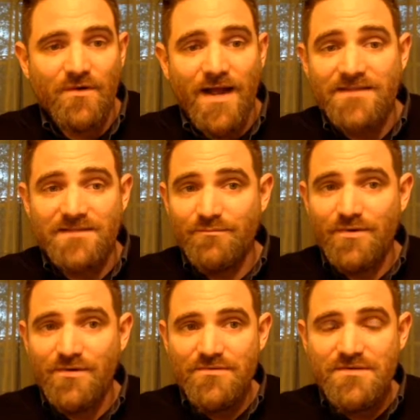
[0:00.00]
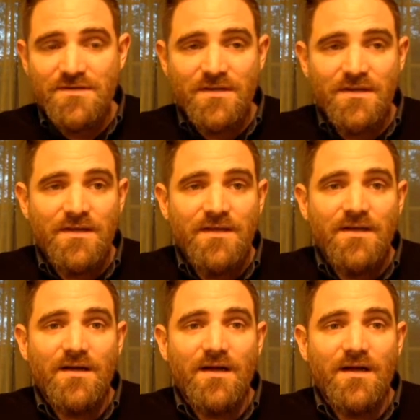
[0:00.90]
accident prone.
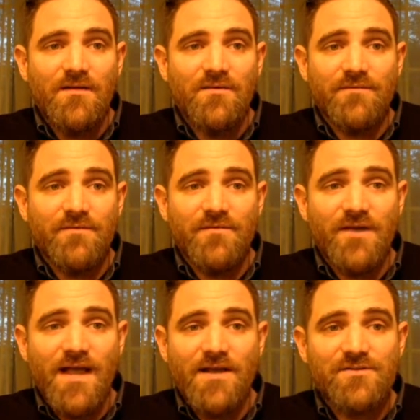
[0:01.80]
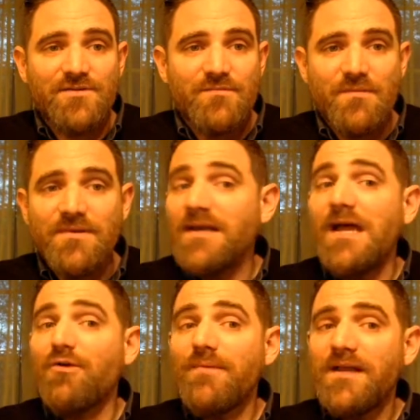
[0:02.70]
Or if you're very agile, you might be an
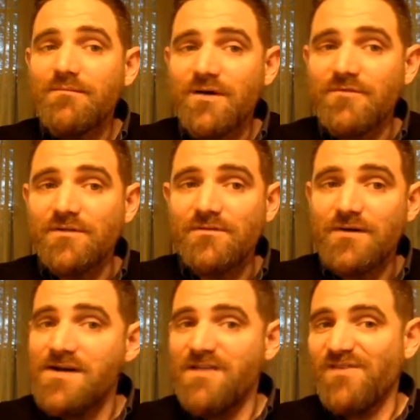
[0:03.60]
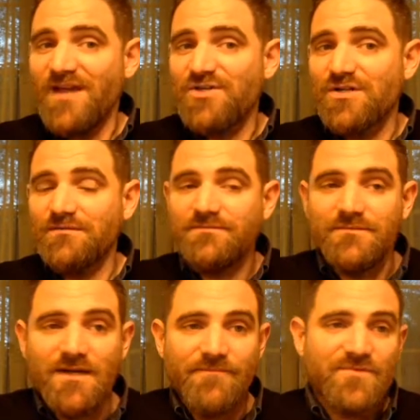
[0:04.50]
acrobatic marvel or a knife catcher,
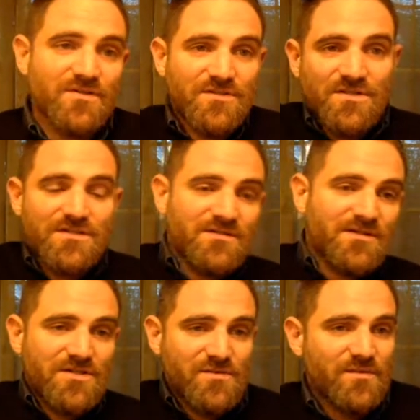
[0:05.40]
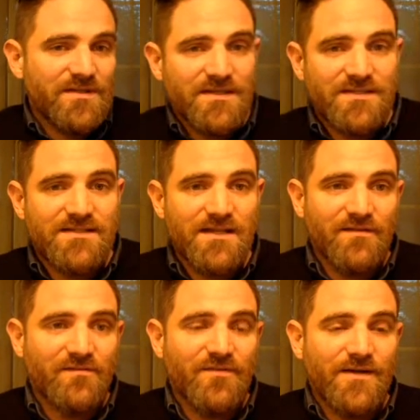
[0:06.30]
right? So it's just really a set
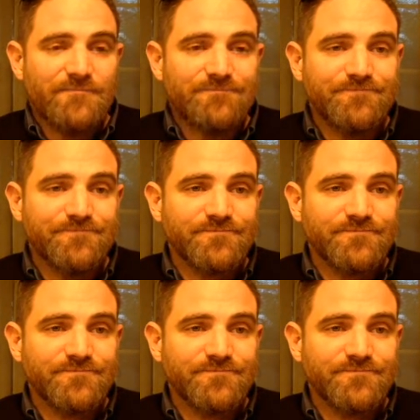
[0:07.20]
of, and